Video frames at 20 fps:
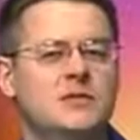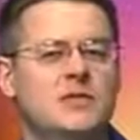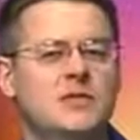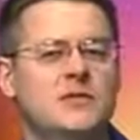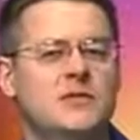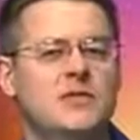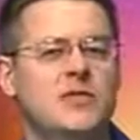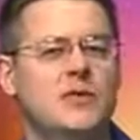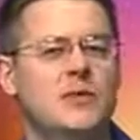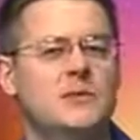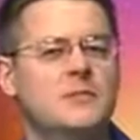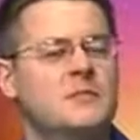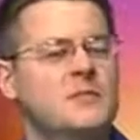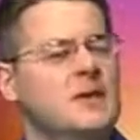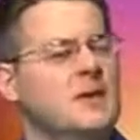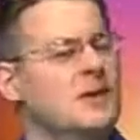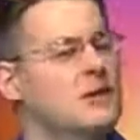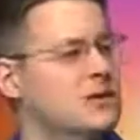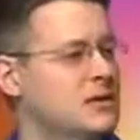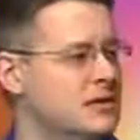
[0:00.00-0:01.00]
performed
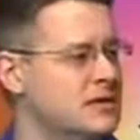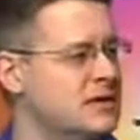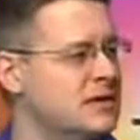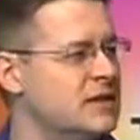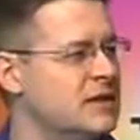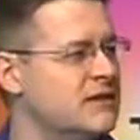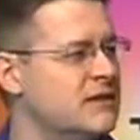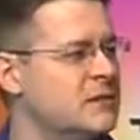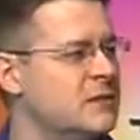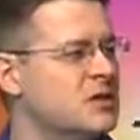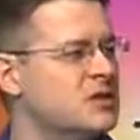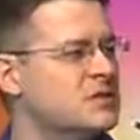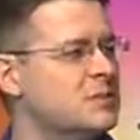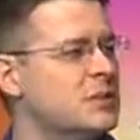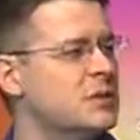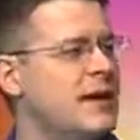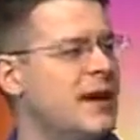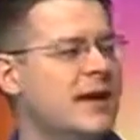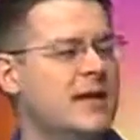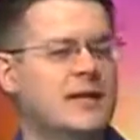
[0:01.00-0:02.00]
miracles. He lived yeah. the most
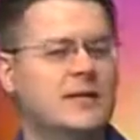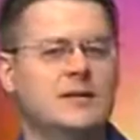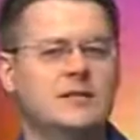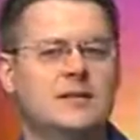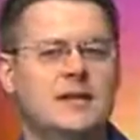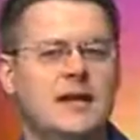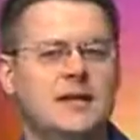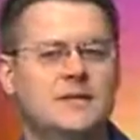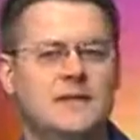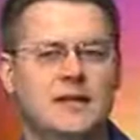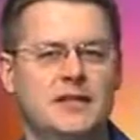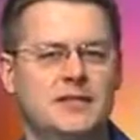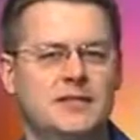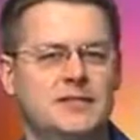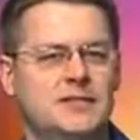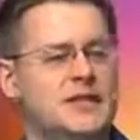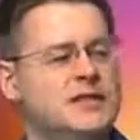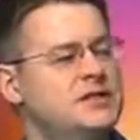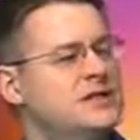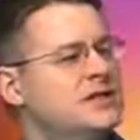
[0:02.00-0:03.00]
miraculous life in
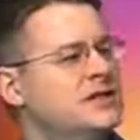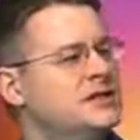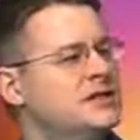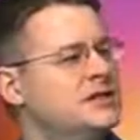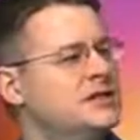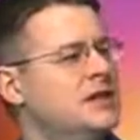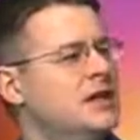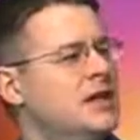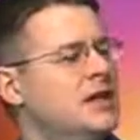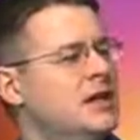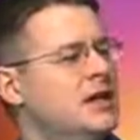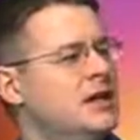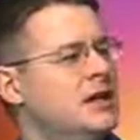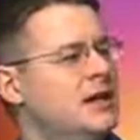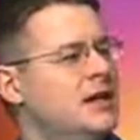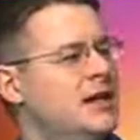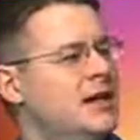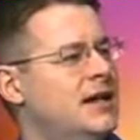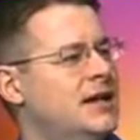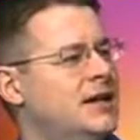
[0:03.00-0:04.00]
history. Jesus
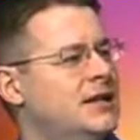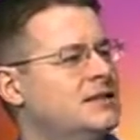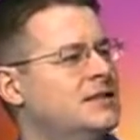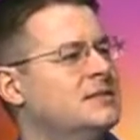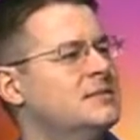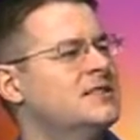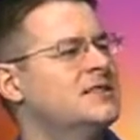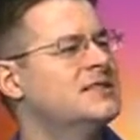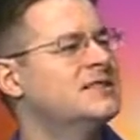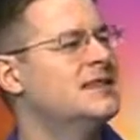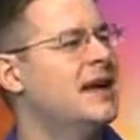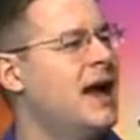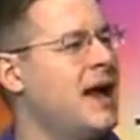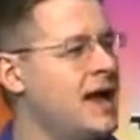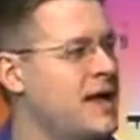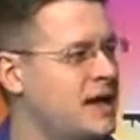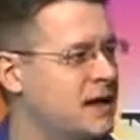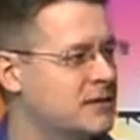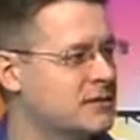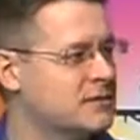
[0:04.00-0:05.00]
uh, is the
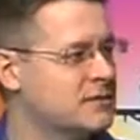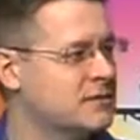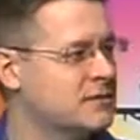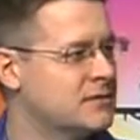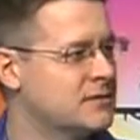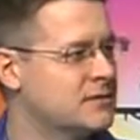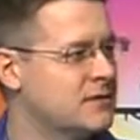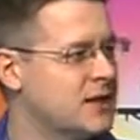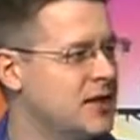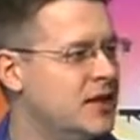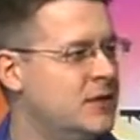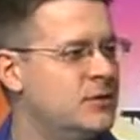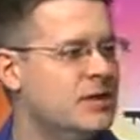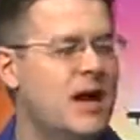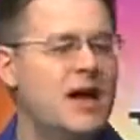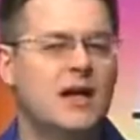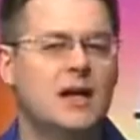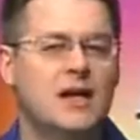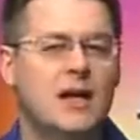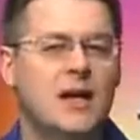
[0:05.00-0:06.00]
Messiah. Mm-hmm. He,
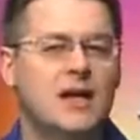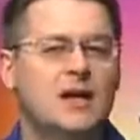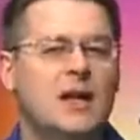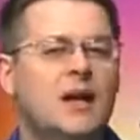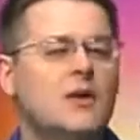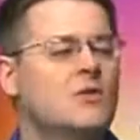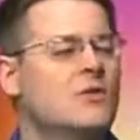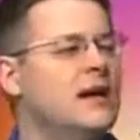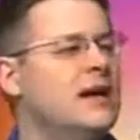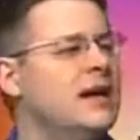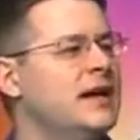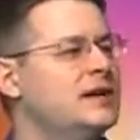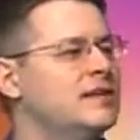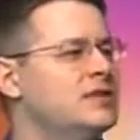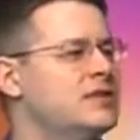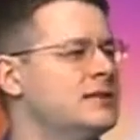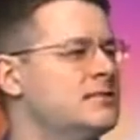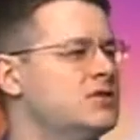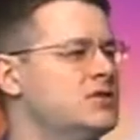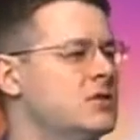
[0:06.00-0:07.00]
uh, Allah
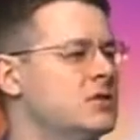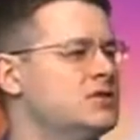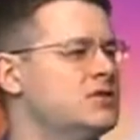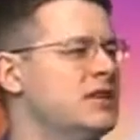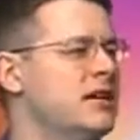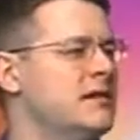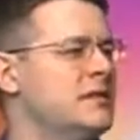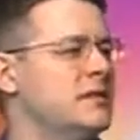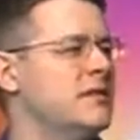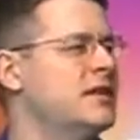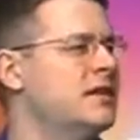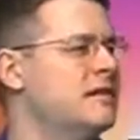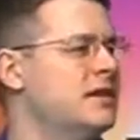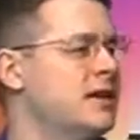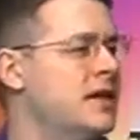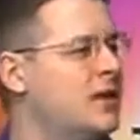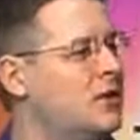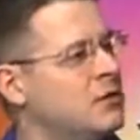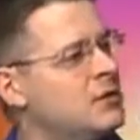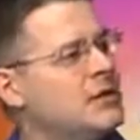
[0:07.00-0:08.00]
raised him to himself. He wouldn't even
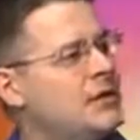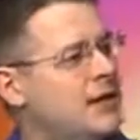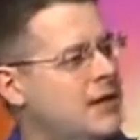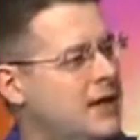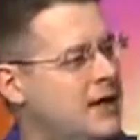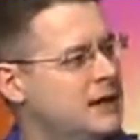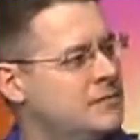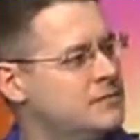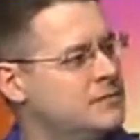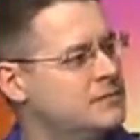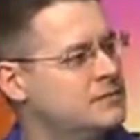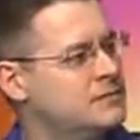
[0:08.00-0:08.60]
allow him to die.